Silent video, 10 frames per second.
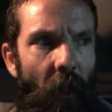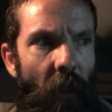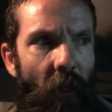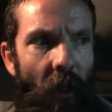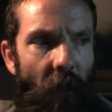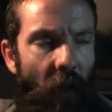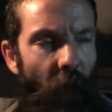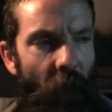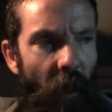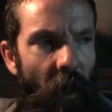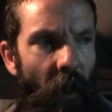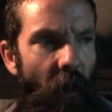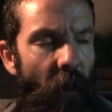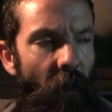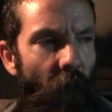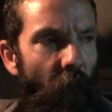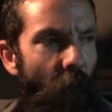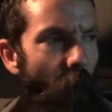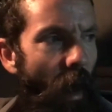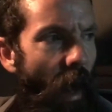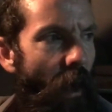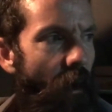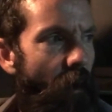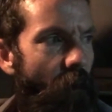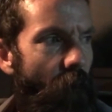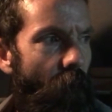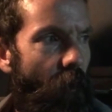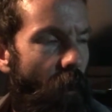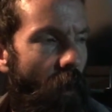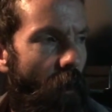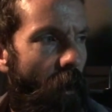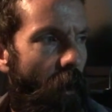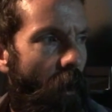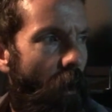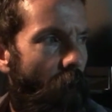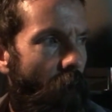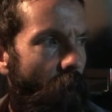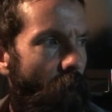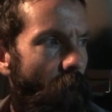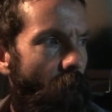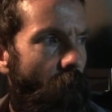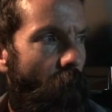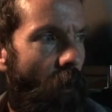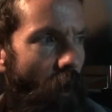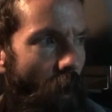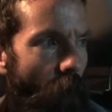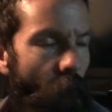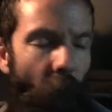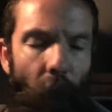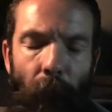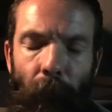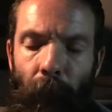It's not suffering. It doesn't feel bad. It doesn't feel scary. It feels very comfortable.